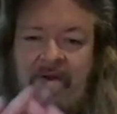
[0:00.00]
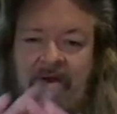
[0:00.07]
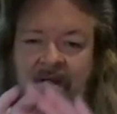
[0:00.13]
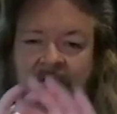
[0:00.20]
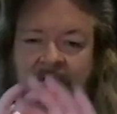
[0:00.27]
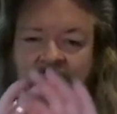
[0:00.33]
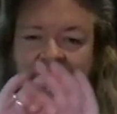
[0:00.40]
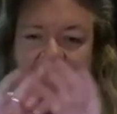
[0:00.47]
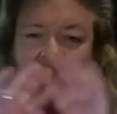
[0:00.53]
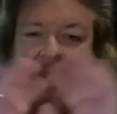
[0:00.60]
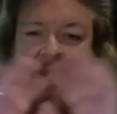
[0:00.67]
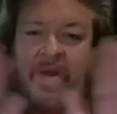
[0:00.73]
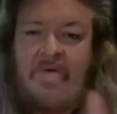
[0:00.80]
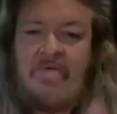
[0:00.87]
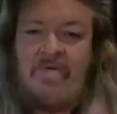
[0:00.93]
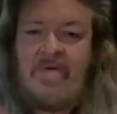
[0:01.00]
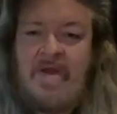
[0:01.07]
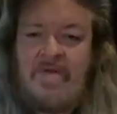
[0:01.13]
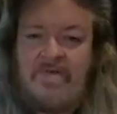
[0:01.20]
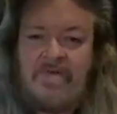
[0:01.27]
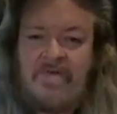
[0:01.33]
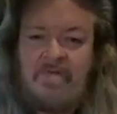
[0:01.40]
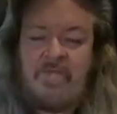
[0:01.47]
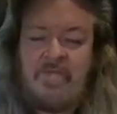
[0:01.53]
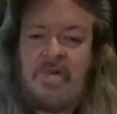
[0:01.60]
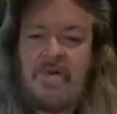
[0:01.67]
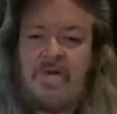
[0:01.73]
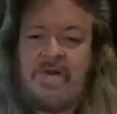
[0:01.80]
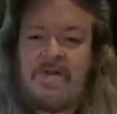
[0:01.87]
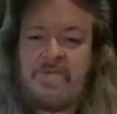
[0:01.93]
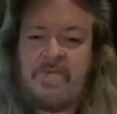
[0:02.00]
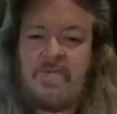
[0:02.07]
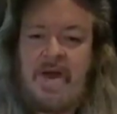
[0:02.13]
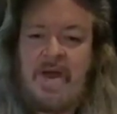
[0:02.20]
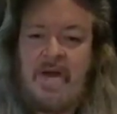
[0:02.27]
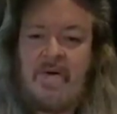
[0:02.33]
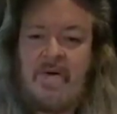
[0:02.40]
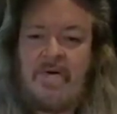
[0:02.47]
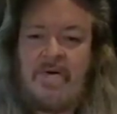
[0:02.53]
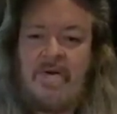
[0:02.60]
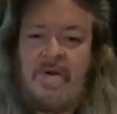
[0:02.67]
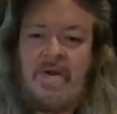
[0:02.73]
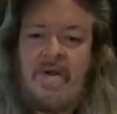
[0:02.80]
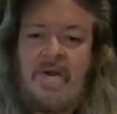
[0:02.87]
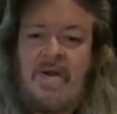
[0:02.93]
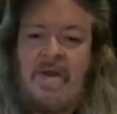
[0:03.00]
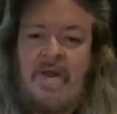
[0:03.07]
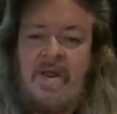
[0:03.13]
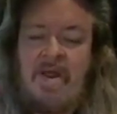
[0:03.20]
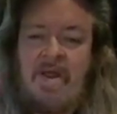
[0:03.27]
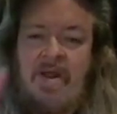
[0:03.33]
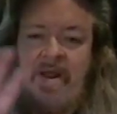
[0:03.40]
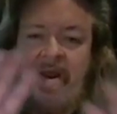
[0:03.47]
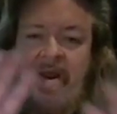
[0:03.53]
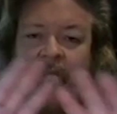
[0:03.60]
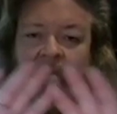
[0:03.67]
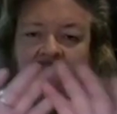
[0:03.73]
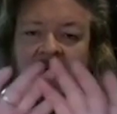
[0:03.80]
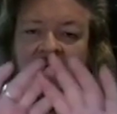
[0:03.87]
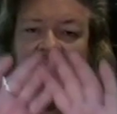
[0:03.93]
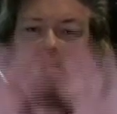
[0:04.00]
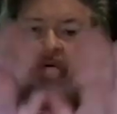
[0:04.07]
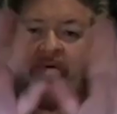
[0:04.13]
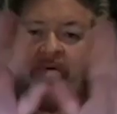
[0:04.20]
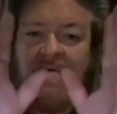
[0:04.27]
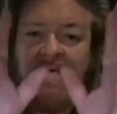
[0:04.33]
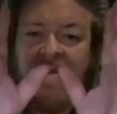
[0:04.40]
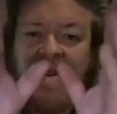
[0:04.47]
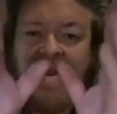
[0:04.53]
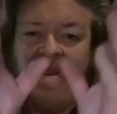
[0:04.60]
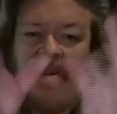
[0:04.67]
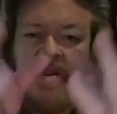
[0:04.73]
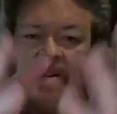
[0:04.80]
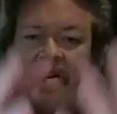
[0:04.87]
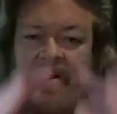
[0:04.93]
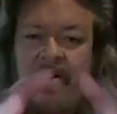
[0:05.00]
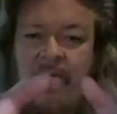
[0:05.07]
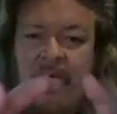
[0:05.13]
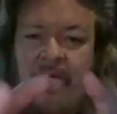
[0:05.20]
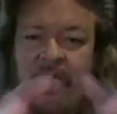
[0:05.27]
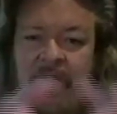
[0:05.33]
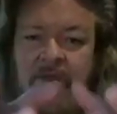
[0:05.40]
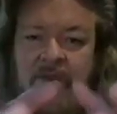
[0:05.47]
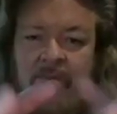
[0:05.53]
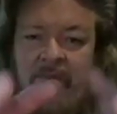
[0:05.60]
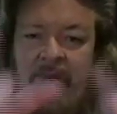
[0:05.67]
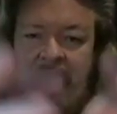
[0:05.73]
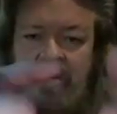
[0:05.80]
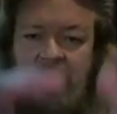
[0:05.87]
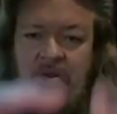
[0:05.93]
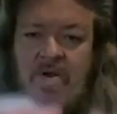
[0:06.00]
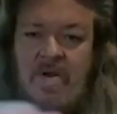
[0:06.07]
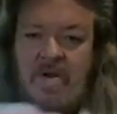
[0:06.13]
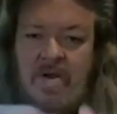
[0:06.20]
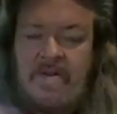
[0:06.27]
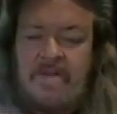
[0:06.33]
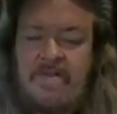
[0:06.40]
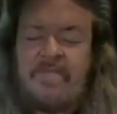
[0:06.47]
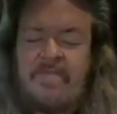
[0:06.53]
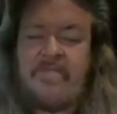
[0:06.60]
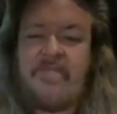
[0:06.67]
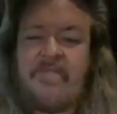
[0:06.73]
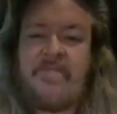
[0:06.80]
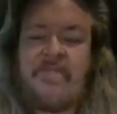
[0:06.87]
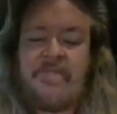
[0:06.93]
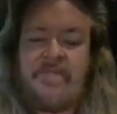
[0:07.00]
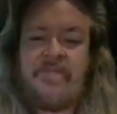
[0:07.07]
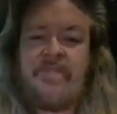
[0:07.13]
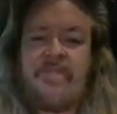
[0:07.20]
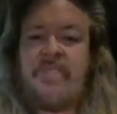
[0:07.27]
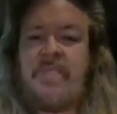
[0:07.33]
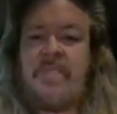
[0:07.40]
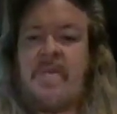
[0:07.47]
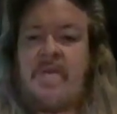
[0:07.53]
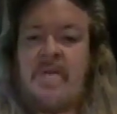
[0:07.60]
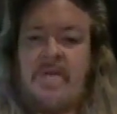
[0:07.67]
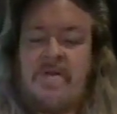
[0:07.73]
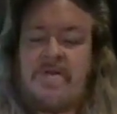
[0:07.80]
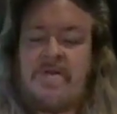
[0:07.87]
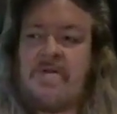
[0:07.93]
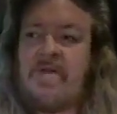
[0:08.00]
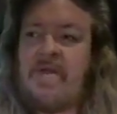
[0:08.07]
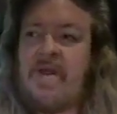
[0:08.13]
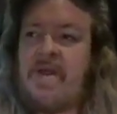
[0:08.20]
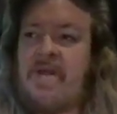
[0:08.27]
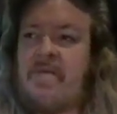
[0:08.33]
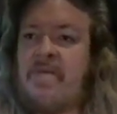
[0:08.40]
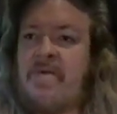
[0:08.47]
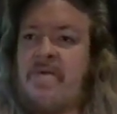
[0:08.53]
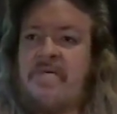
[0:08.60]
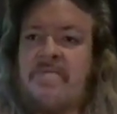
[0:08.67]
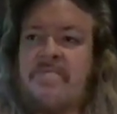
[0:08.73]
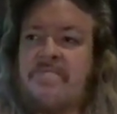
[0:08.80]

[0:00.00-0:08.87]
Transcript: I'm wrapped by Christ, his blood, his power, and then I'm also hidden with him in God. So the enemy